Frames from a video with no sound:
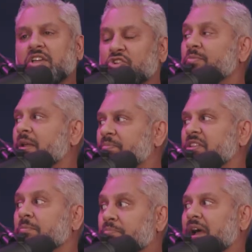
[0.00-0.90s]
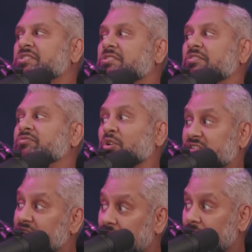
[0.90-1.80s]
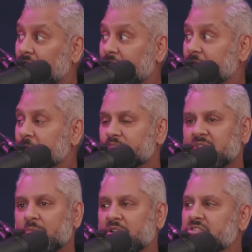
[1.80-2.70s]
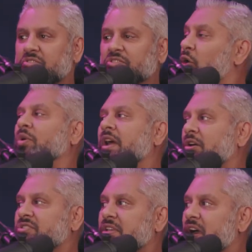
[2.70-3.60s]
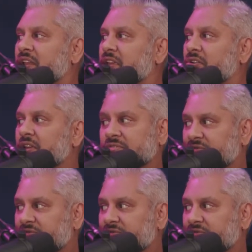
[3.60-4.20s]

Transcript: you might be the best of what's here. Yes. But no one outside of here gives